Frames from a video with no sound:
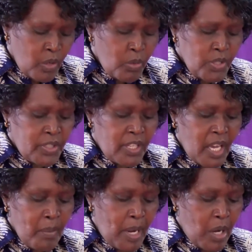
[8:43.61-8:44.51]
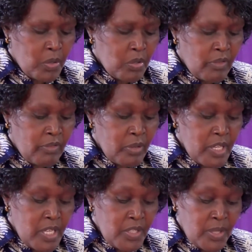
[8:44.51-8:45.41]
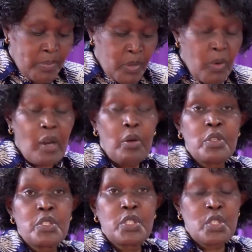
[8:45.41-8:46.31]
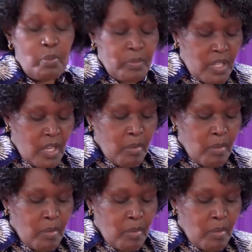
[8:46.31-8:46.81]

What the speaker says: which came out of Egypt, were consumed